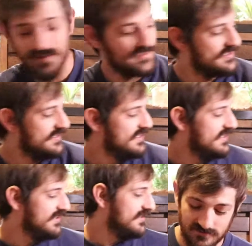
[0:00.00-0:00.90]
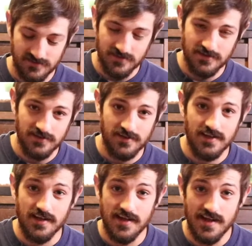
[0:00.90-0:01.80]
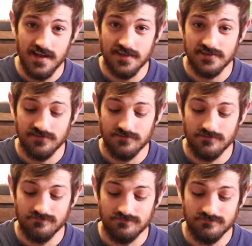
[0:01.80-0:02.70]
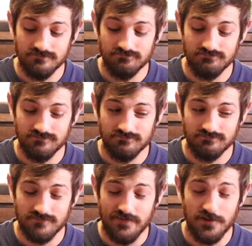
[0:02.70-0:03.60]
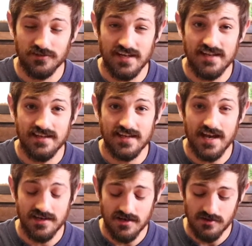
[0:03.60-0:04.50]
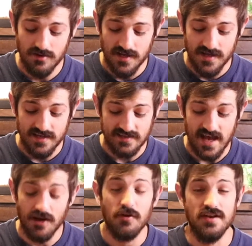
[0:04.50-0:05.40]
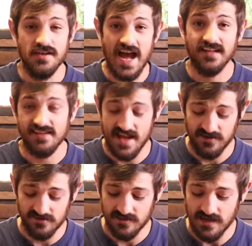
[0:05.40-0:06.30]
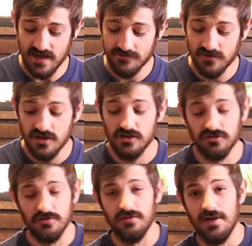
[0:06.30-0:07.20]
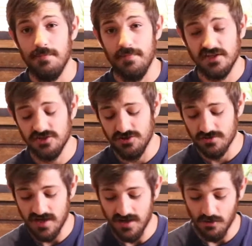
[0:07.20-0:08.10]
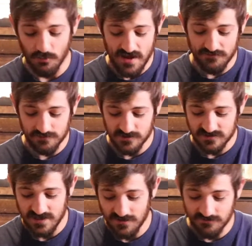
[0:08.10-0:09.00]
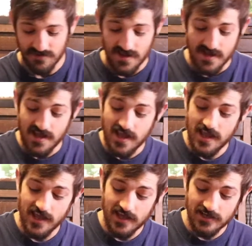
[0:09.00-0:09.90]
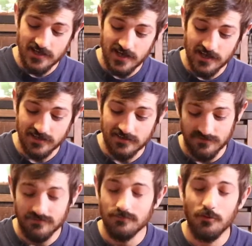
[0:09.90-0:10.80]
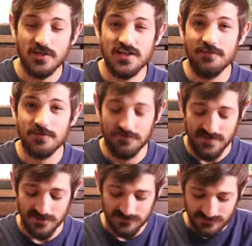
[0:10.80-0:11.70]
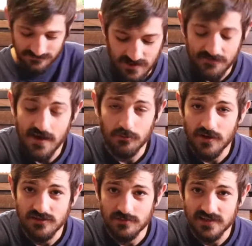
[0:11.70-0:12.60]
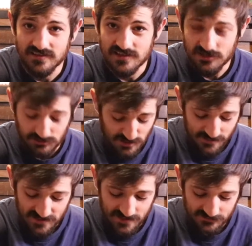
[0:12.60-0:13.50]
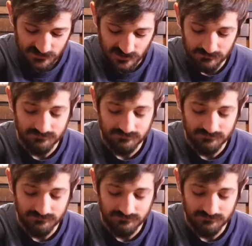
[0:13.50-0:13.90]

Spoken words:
Let's see. And if there's anything I know, it's how not to handle a knife. So make sure you cut away from yourself and watch out for your fingers. I've had way too many stitches throughout my life, so.